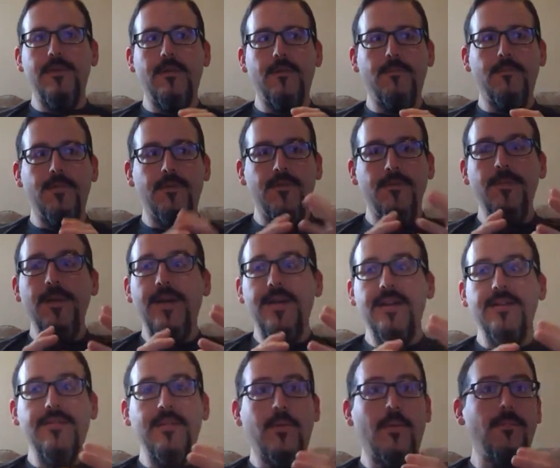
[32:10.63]

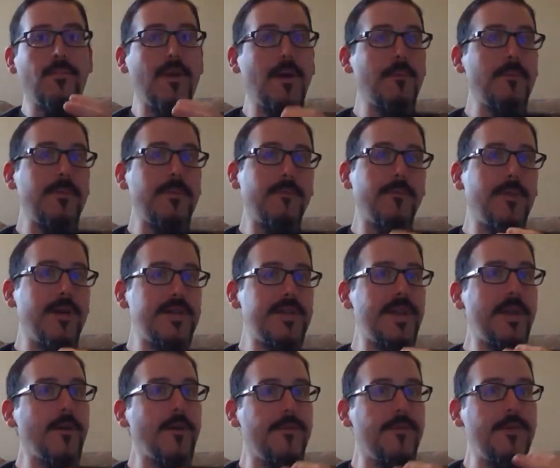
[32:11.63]
perspective that were probably much
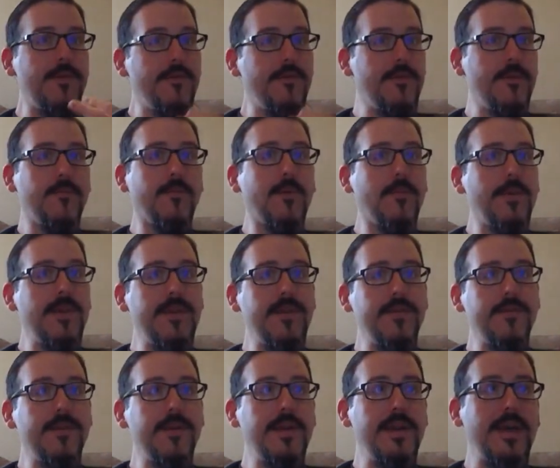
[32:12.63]
healthier than what we
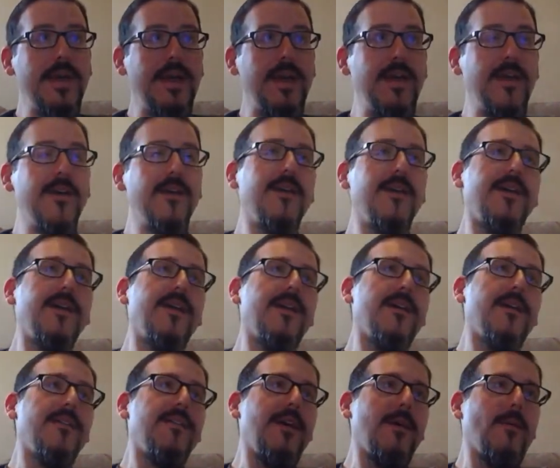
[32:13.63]
do today.
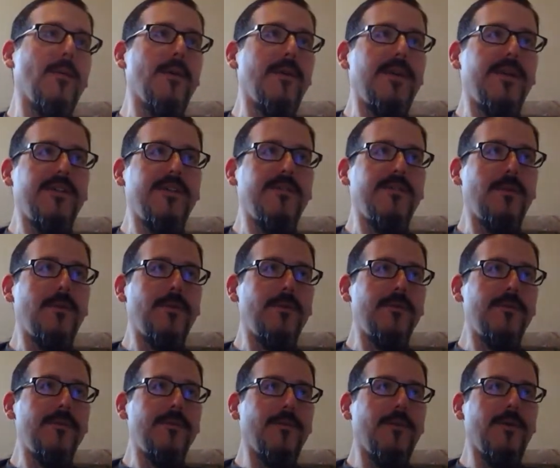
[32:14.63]
They weren't exposed
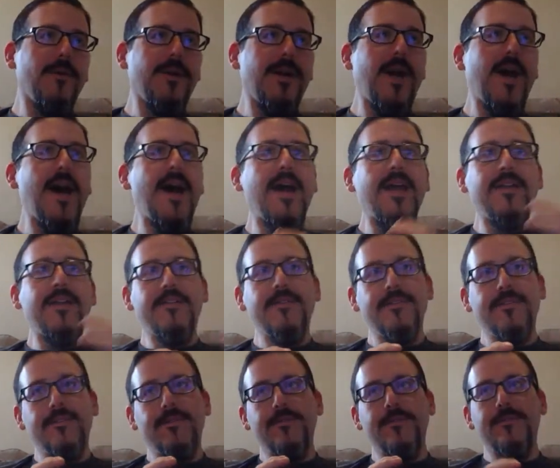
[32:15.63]
to all kinds
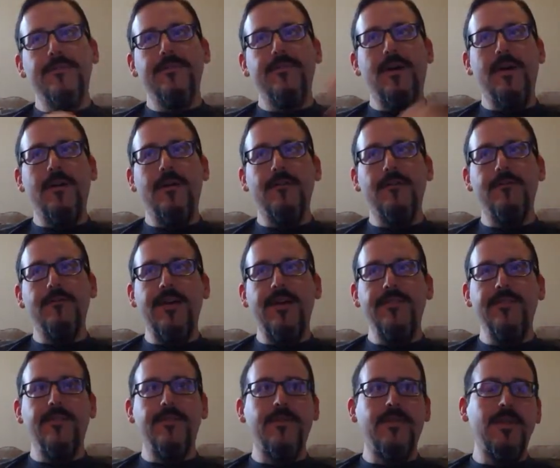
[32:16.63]
of
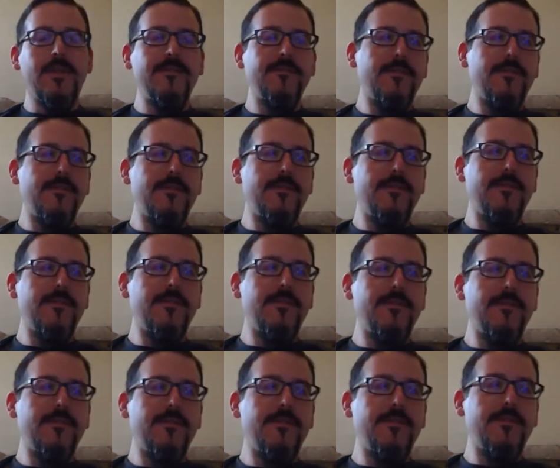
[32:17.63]
external influences. They
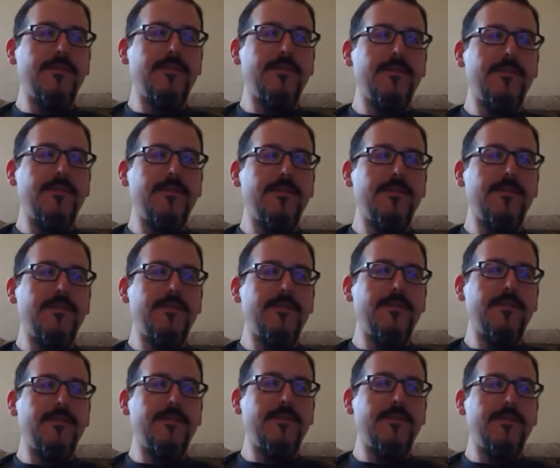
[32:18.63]
weren't being pushed the
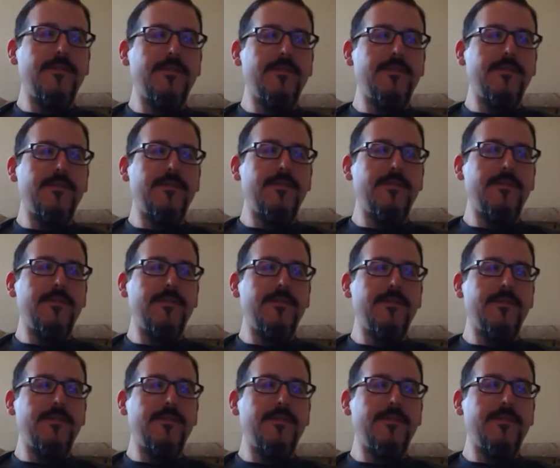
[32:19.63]
hyperpalatable,
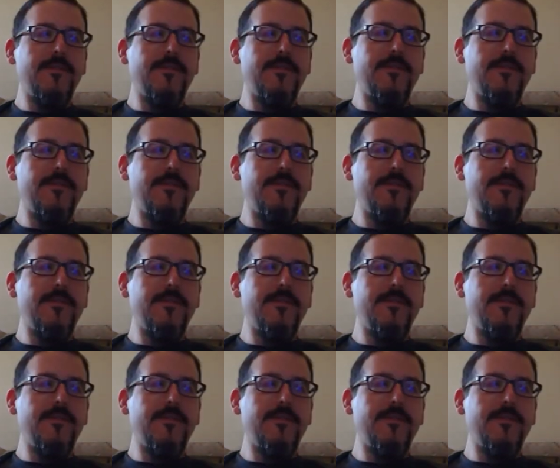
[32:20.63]
hypercaloric